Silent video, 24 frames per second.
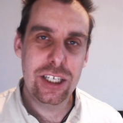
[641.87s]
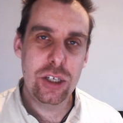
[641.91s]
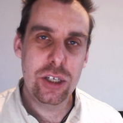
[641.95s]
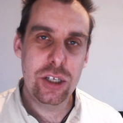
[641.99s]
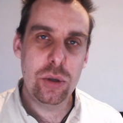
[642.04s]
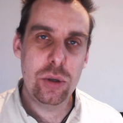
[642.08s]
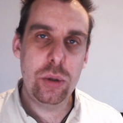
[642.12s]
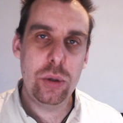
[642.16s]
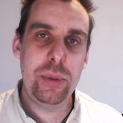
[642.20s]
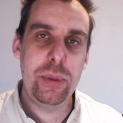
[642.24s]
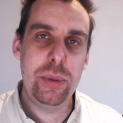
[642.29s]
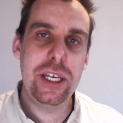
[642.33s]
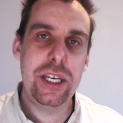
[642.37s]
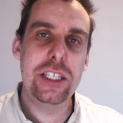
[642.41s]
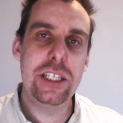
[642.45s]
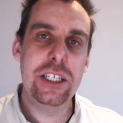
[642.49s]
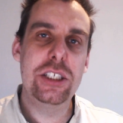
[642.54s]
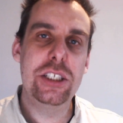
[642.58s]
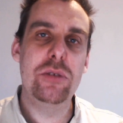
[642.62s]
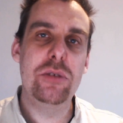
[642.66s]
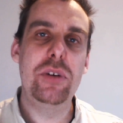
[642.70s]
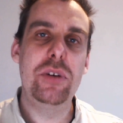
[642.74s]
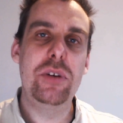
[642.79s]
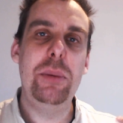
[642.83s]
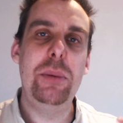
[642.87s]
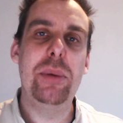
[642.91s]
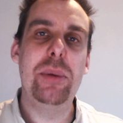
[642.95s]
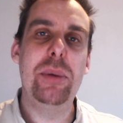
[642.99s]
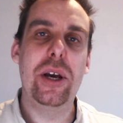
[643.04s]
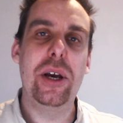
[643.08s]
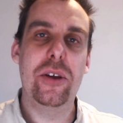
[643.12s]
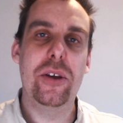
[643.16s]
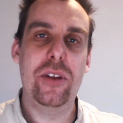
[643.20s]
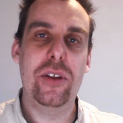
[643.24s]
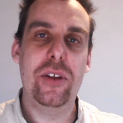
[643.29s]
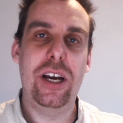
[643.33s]
We begin to
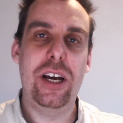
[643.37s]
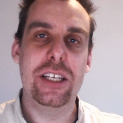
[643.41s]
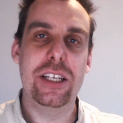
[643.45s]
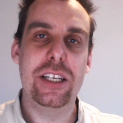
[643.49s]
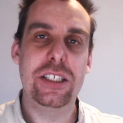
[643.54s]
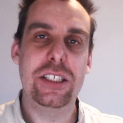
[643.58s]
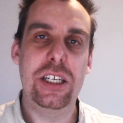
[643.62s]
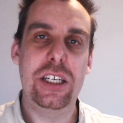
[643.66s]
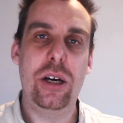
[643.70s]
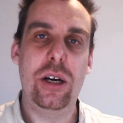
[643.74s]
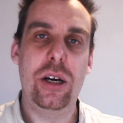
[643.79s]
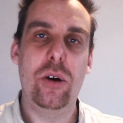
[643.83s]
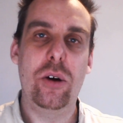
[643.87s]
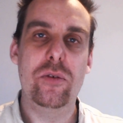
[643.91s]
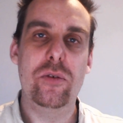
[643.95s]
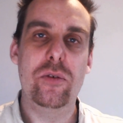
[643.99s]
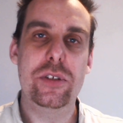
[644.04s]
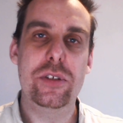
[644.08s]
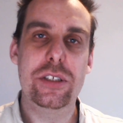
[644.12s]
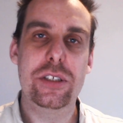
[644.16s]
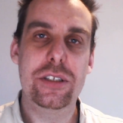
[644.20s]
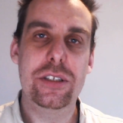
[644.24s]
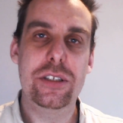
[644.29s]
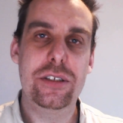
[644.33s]
rebirth ourselves.